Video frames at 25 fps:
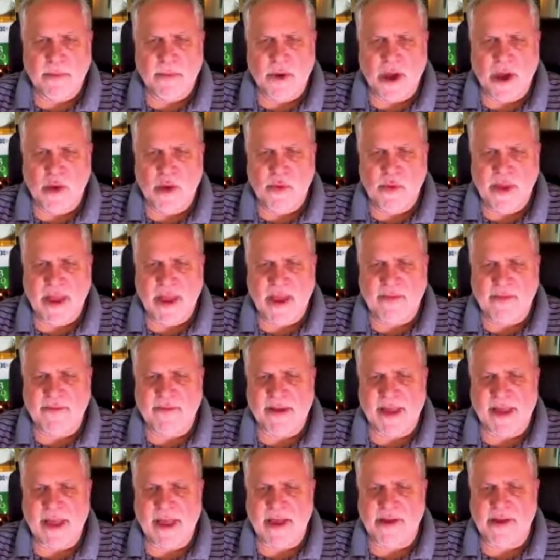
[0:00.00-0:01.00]
are we
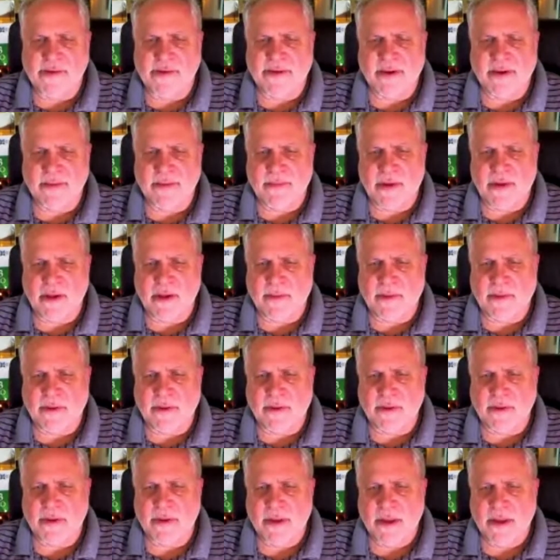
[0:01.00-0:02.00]
having a housing
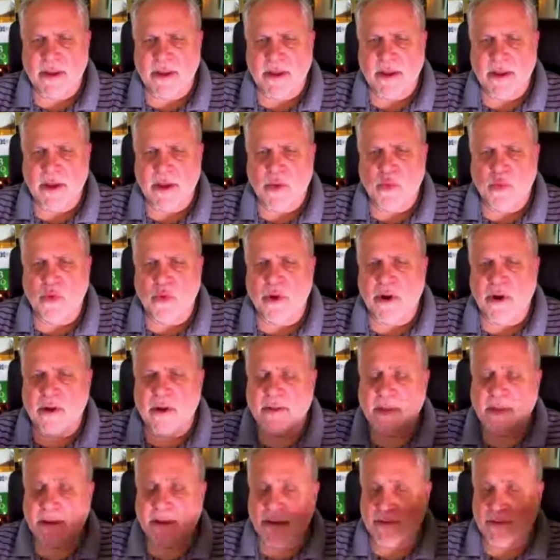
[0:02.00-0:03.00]
bubble, where
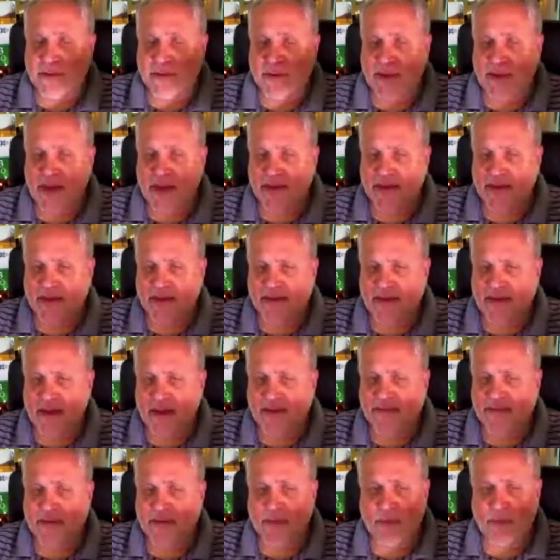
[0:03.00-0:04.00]
like in
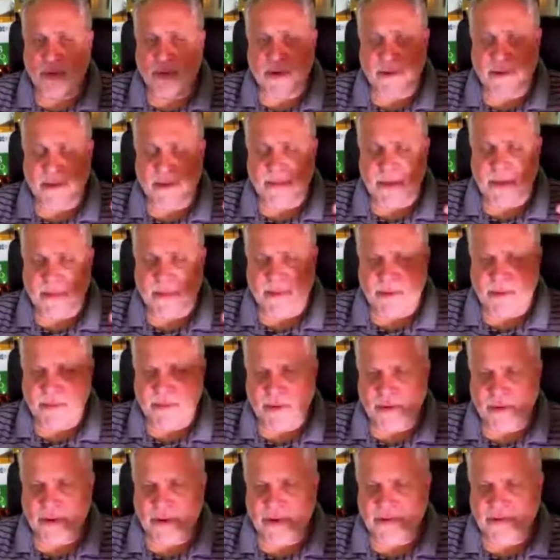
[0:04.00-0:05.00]
2007, where the bubble
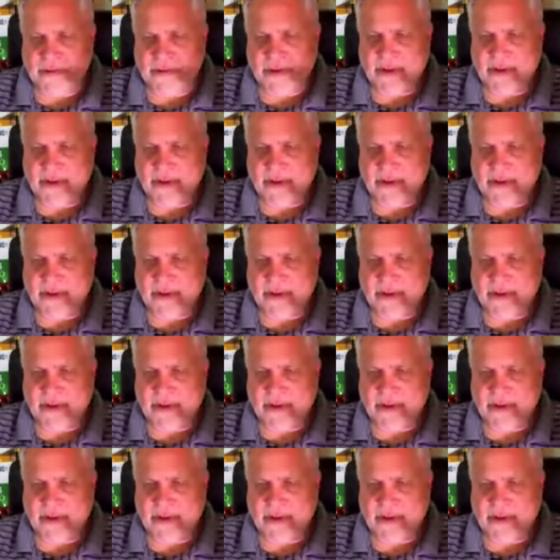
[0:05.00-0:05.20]
burst